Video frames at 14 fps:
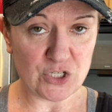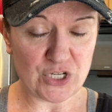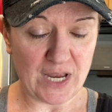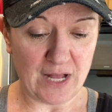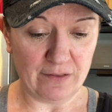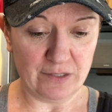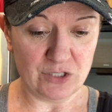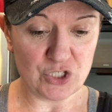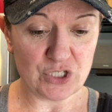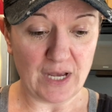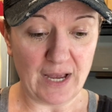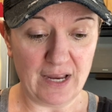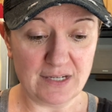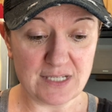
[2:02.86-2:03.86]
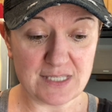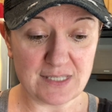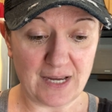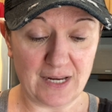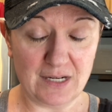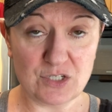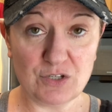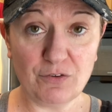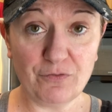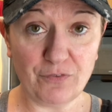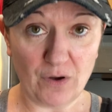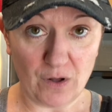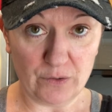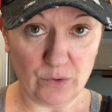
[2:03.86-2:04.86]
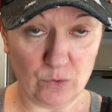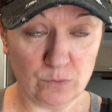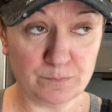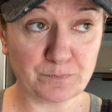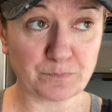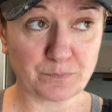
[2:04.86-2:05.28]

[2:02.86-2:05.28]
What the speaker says: challenge, I decided to follow